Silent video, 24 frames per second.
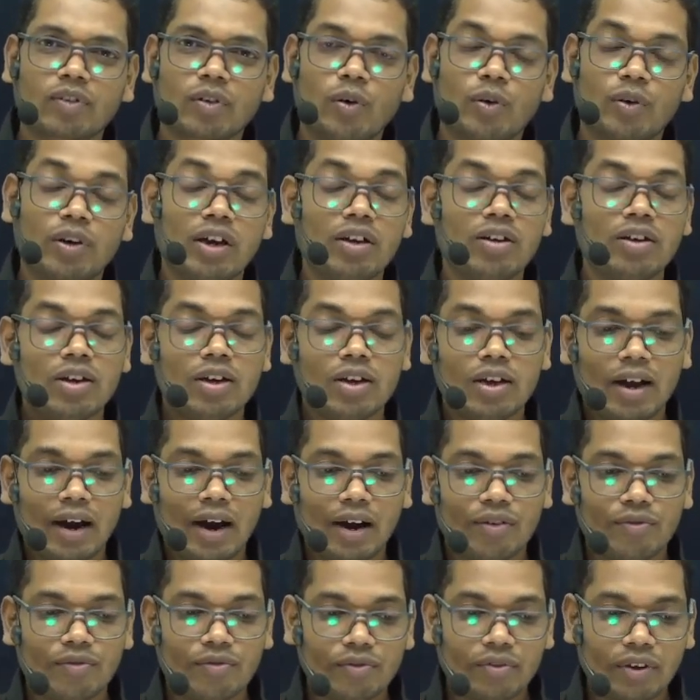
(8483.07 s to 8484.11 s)
Okay,
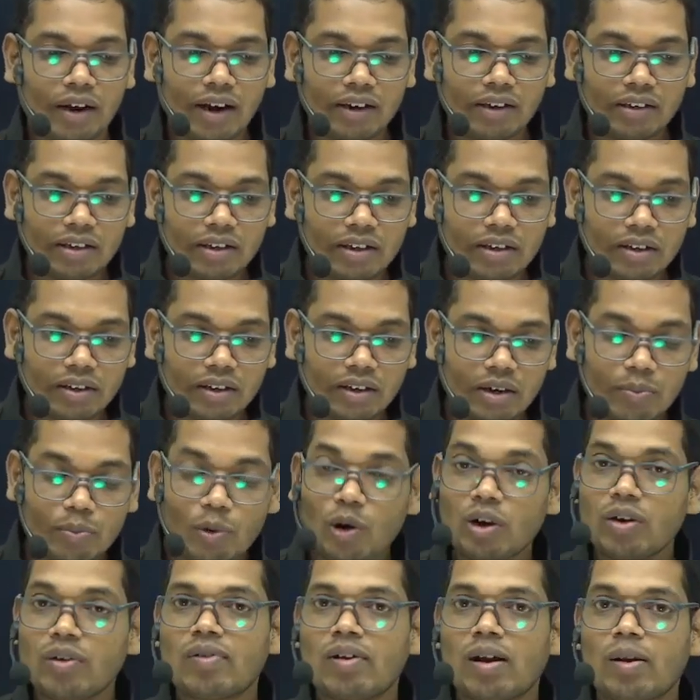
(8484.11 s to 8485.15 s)
and the
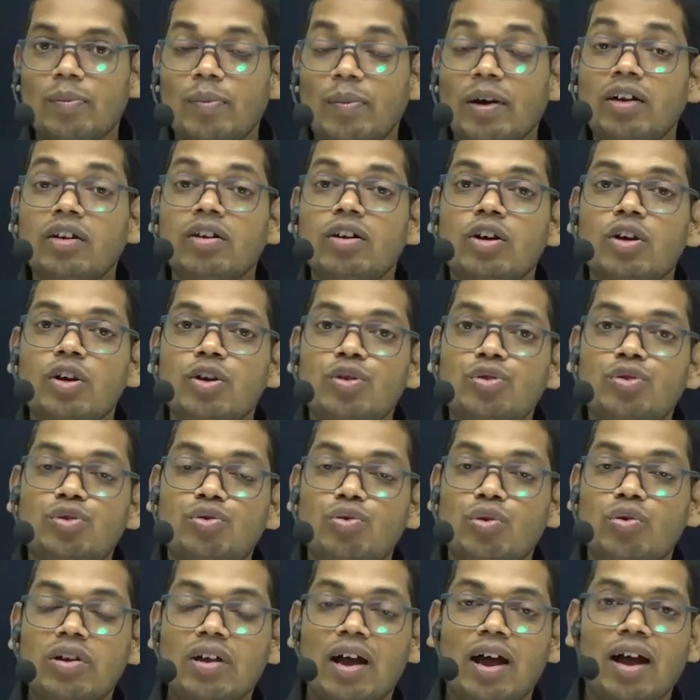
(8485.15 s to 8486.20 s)
reproductive development
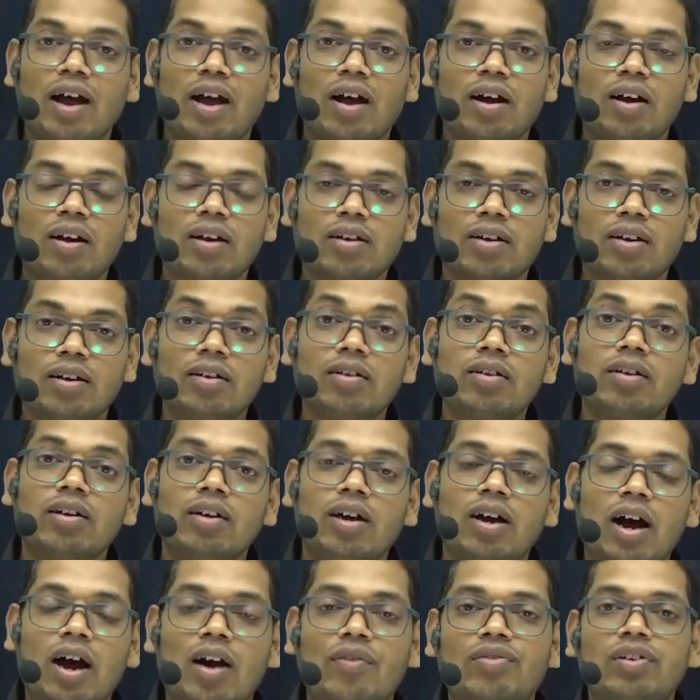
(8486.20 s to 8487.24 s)
should occur
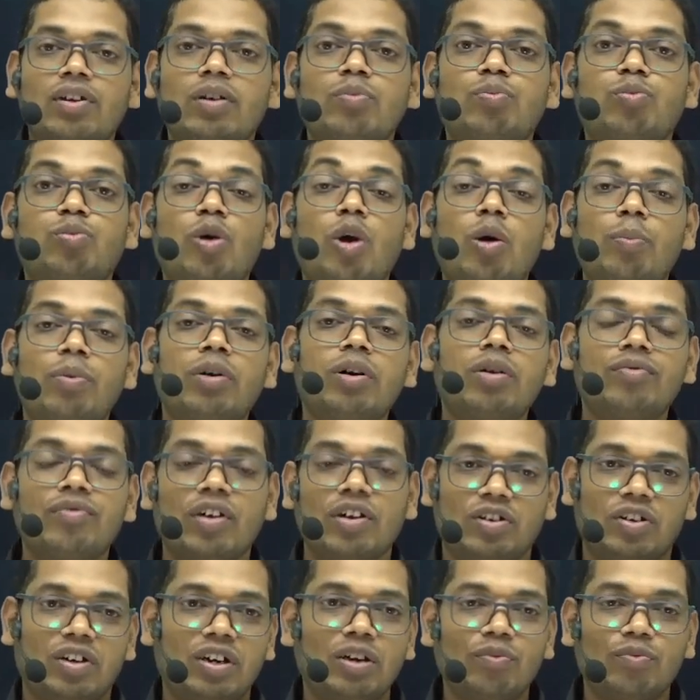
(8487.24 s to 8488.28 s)
after proper
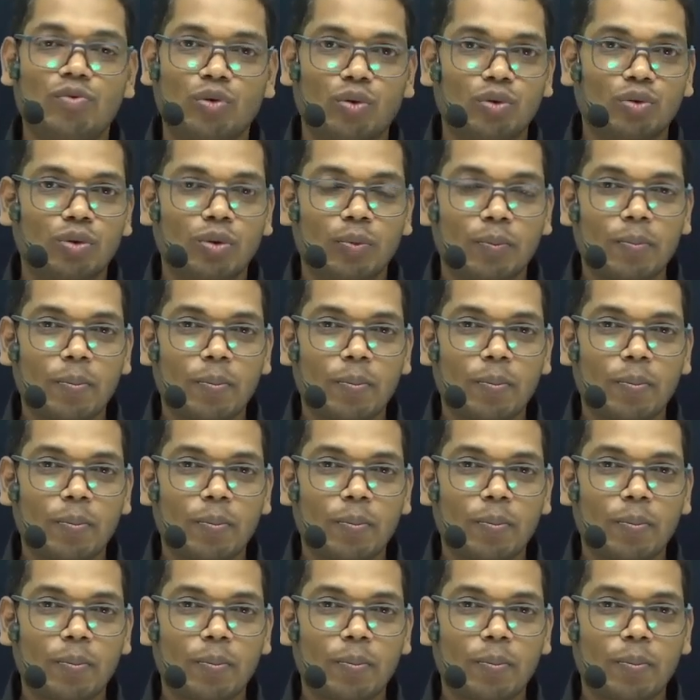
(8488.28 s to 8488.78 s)
vegetative growth.